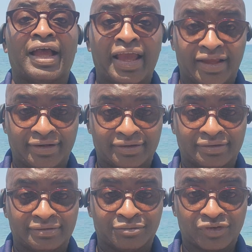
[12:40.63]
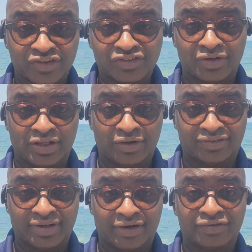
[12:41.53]
and position
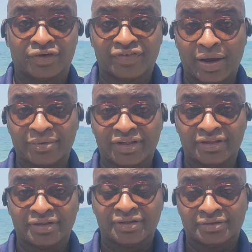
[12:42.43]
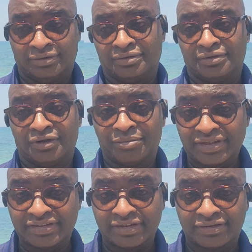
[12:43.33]
yourself, your family, your
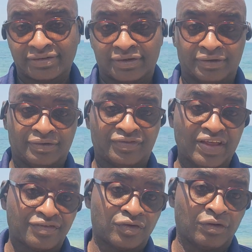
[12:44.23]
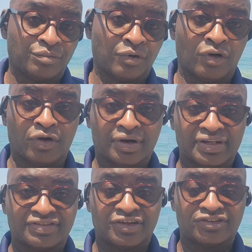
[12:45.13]
business, faith group, or
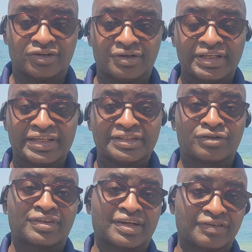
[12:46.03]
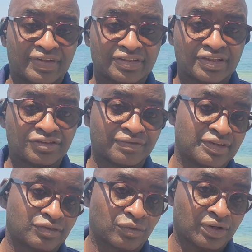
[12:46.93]
organization to take advantage of
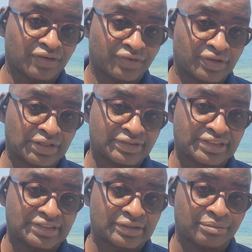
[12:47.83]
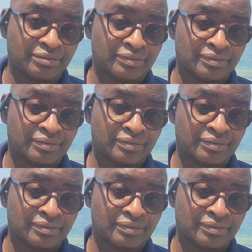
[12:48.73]
this wonderful ecosystem.